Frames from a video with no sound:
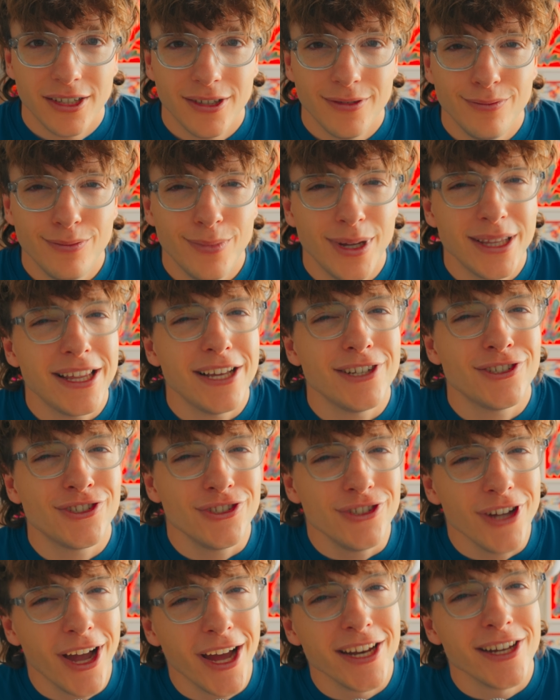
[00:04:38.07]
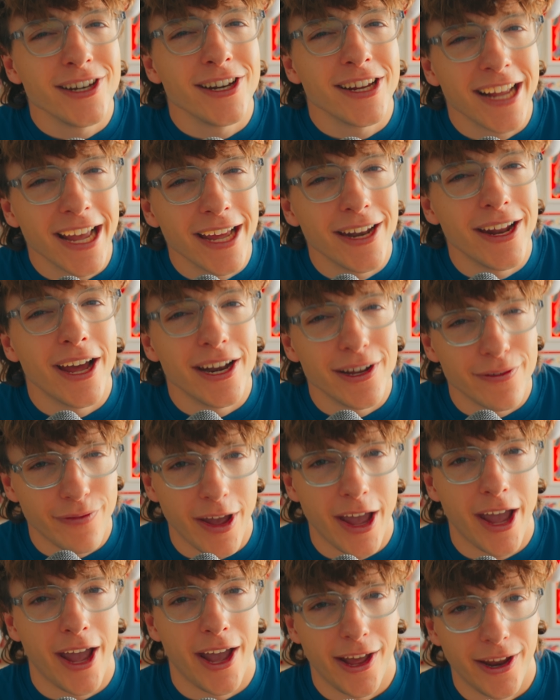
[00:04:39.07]
But they're starting to get out of
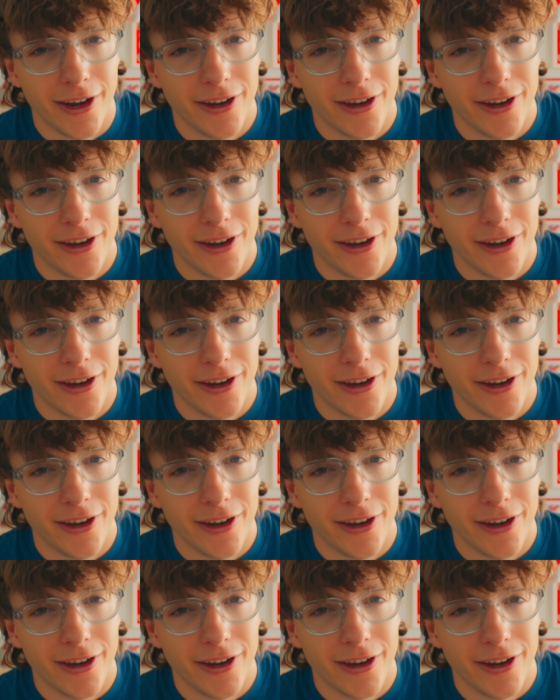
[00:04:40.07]
hand.